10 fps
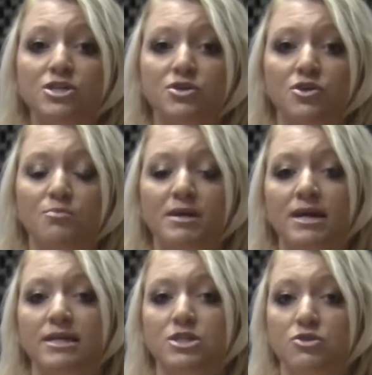to you
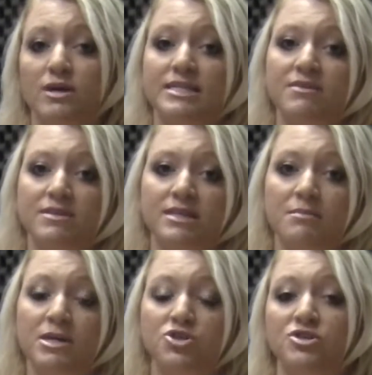because you guys have the same
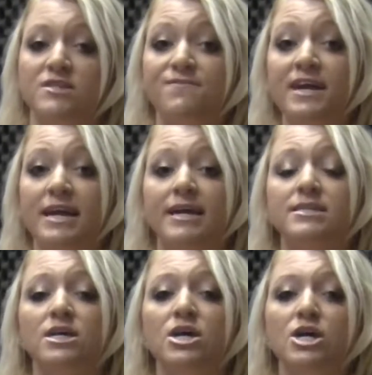interest, fitness.